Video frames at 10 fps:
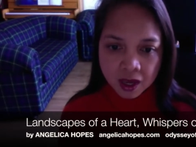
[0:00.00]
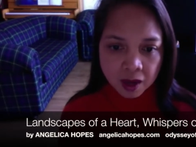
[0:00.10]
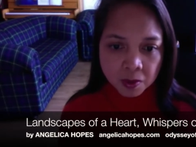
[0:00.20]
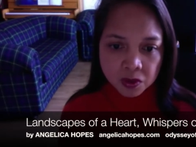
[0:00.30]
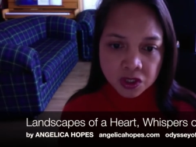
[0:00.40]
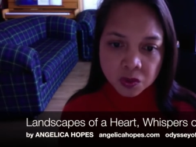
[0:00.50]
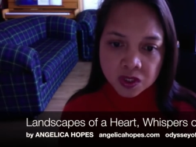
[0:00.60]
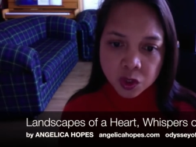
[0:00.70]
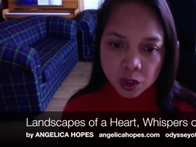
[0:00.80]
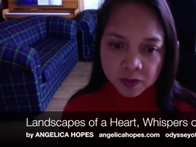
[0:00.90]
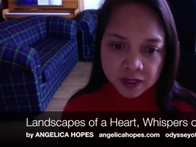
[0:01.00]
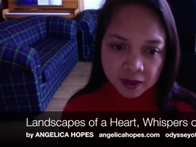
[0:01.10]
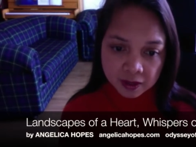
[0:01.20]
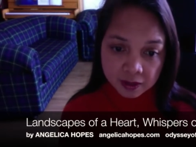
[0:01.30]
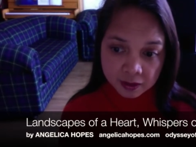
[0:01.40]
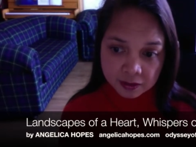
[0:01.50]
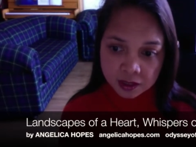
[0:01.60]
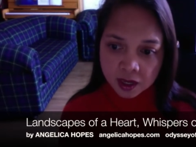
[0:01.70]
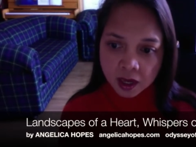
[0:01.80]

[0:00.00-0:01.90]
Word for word: about the Swiss German dialect,